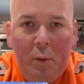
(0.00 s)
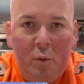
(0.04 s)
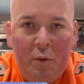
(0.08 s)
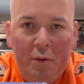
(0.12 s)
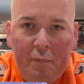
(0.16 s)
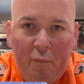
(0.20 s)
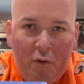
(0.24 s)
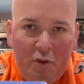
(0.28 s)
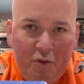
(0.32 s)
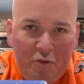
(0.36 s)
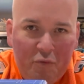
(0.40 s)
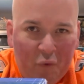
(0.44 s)
was
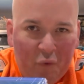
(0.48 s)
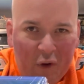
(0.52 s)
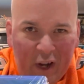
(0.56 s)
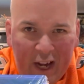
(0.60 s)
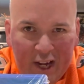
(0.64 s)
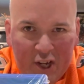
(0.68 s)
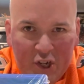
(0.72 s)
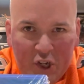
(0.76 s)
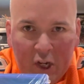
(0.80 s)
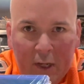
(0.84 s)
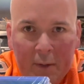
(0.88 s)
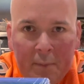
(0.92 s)
first
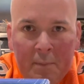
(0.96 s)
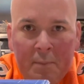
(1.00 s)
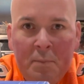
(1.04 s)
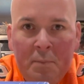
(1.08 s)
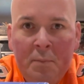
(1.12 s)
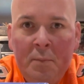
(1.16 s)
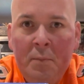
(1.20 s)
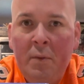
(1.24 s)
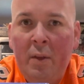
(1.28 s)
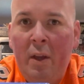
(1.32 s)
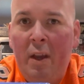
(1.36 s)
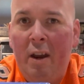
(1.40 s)
raging.
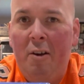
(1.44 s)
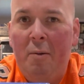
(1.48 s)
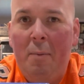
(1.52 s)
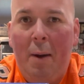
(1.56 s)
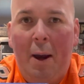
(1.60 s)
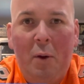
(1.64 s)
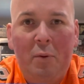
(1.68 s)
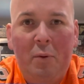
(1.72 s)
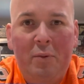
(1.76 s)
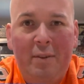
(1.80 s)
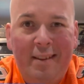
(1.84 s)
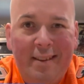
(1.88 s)

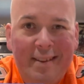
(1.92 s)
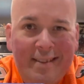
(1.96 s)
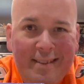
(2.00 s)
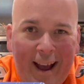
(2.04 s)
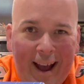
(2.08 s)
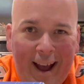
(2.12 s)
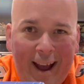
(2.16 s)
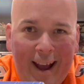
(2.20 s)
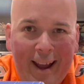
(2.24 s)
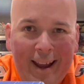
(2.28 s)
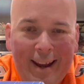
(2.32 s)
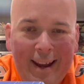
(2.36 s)
Everybody was
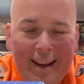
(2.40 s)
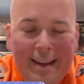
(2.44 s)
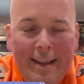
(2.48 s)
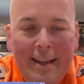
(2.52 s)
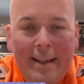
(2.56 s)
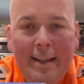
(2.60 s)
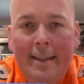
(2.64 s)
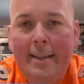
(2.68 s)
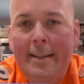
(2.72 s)
inside.